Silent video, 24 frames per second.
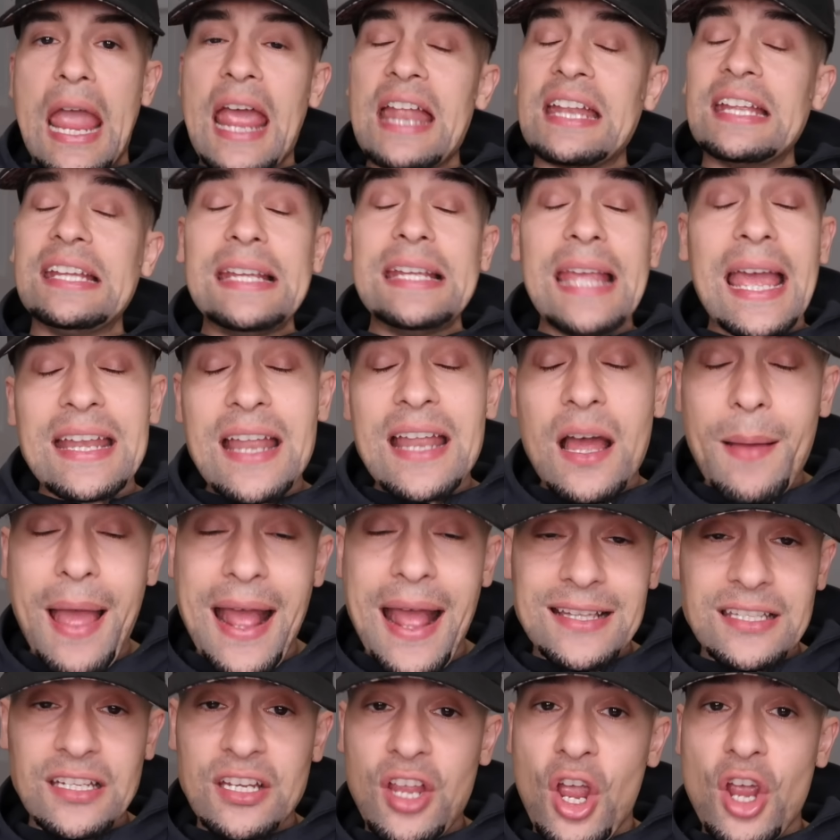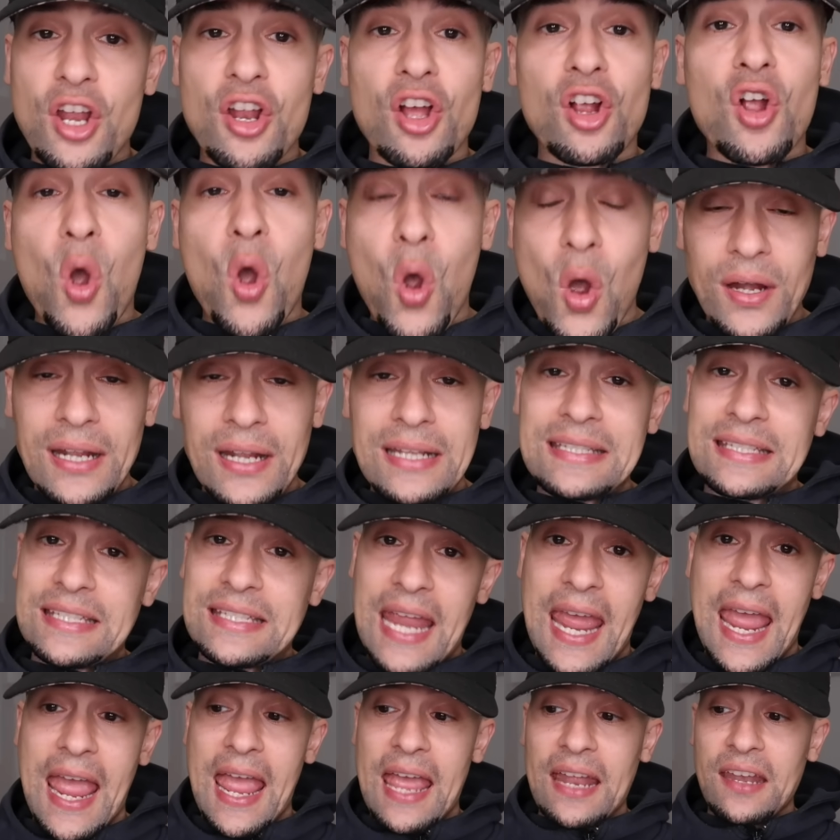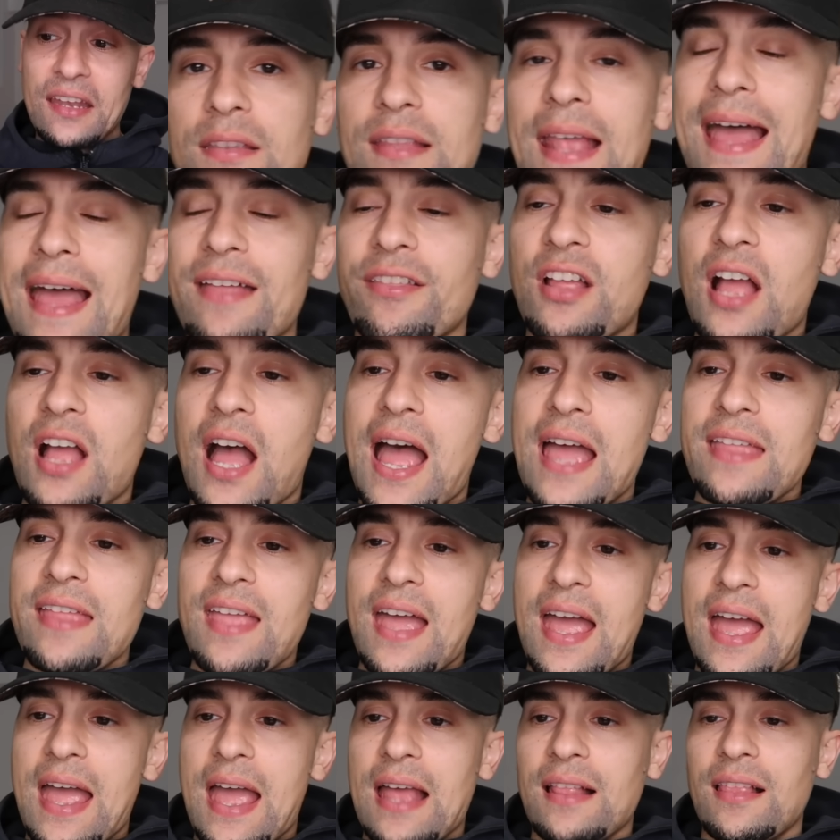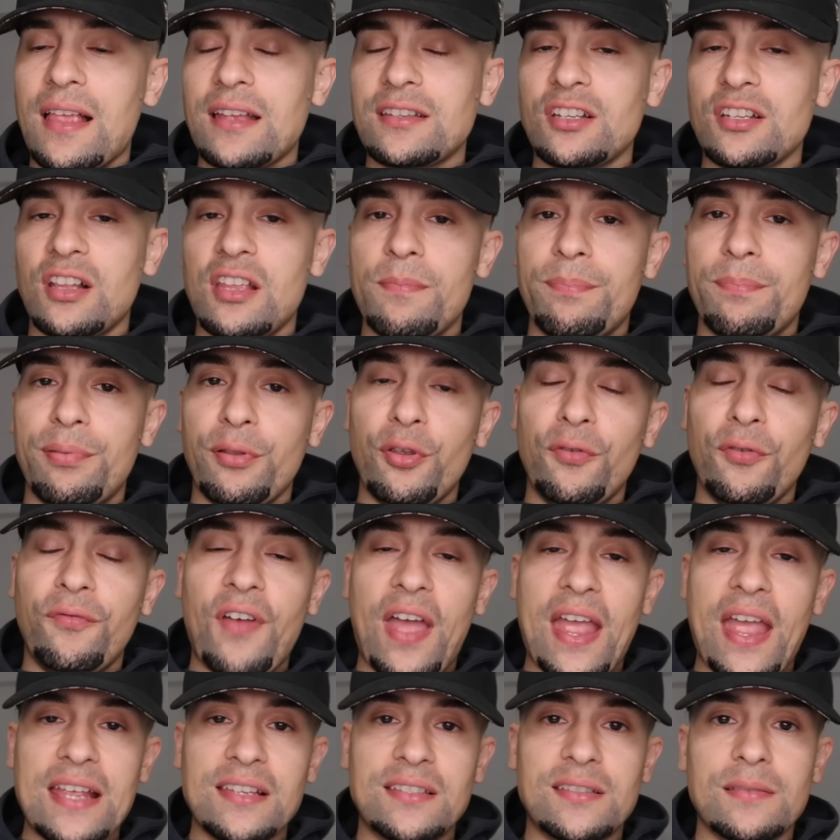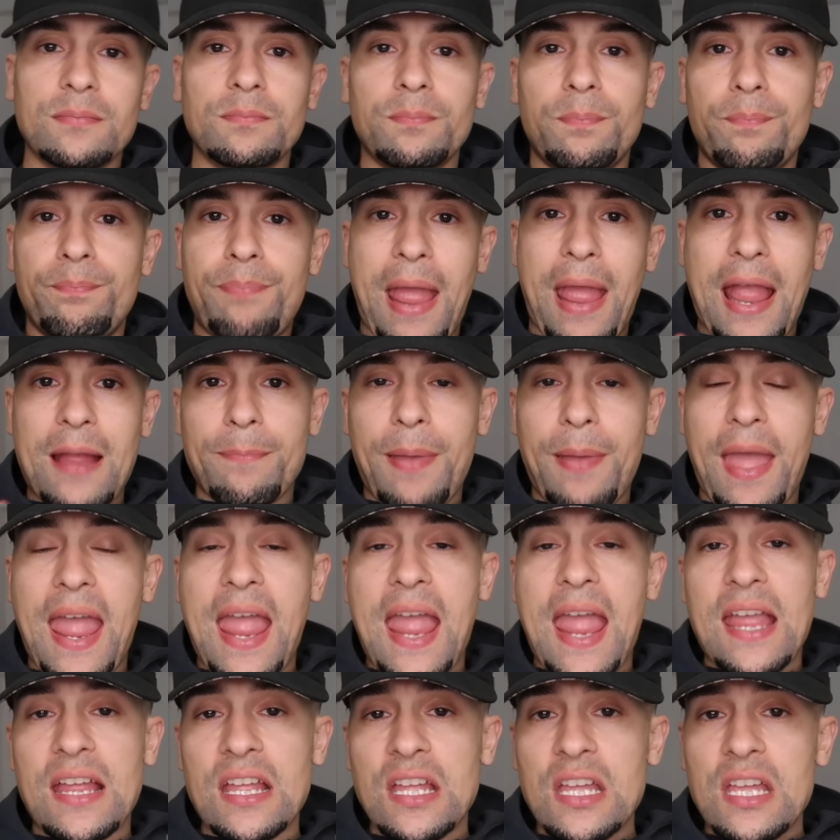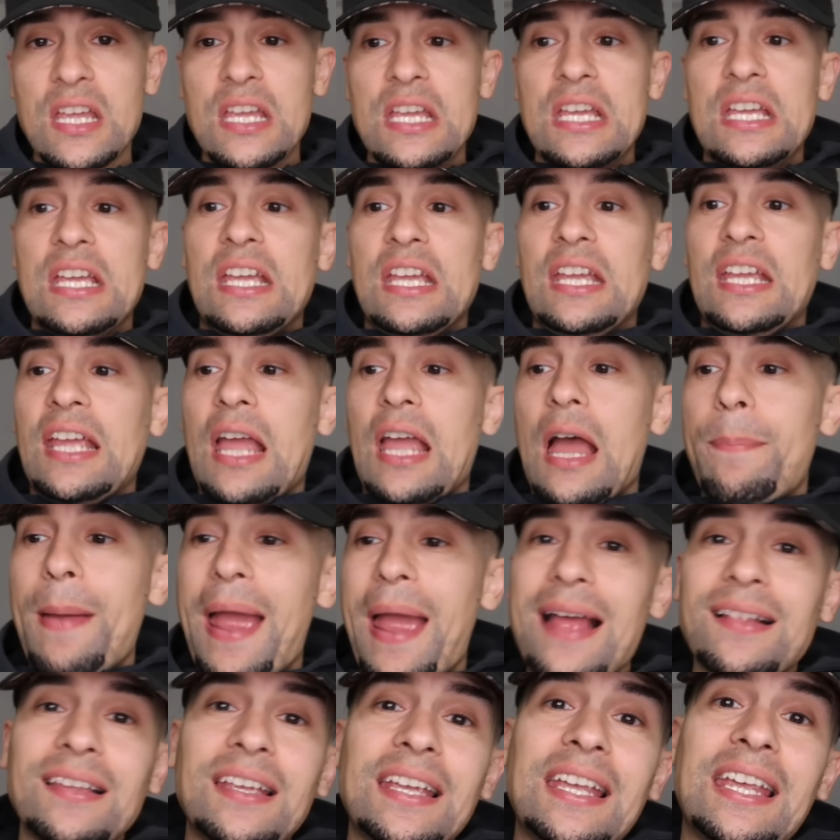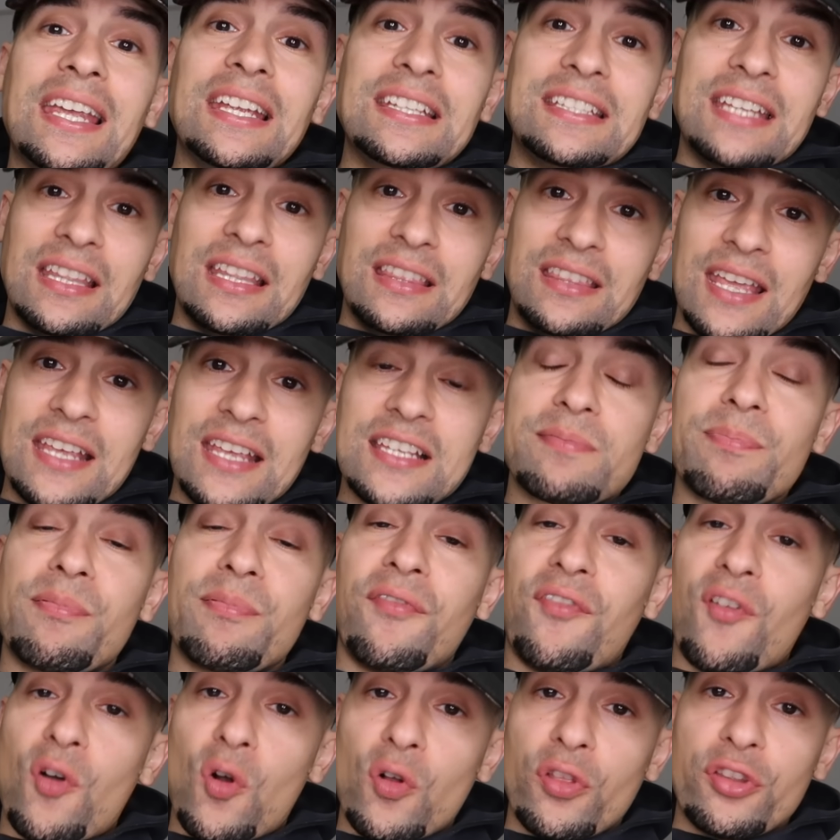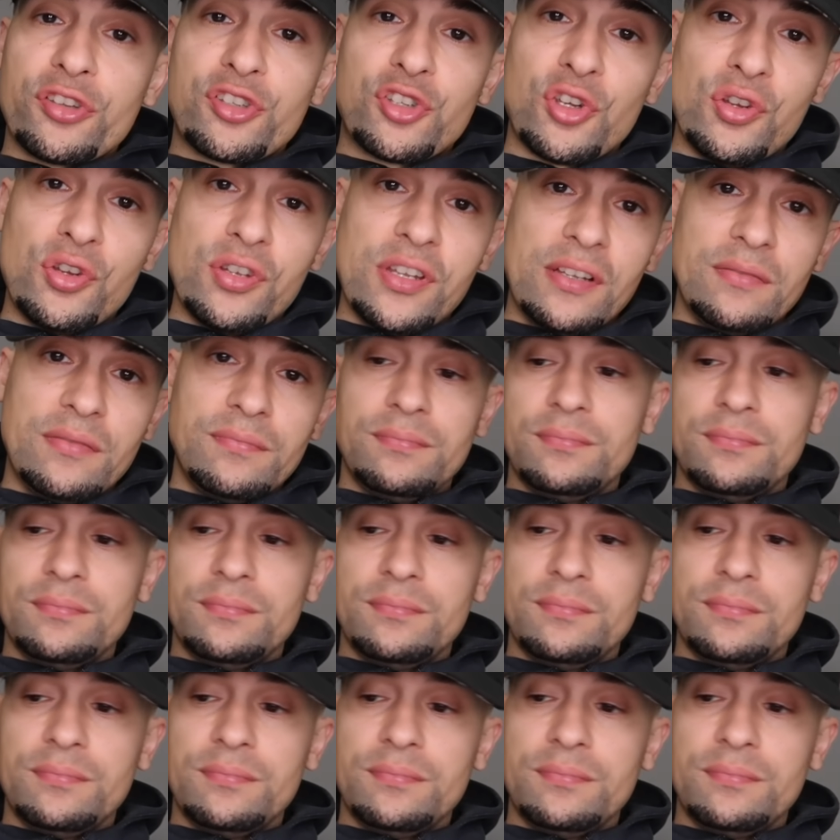and he ended up having to go to court instead. Now, the guy that allegedly Blueface bang bang, apparently he did this before the shooting.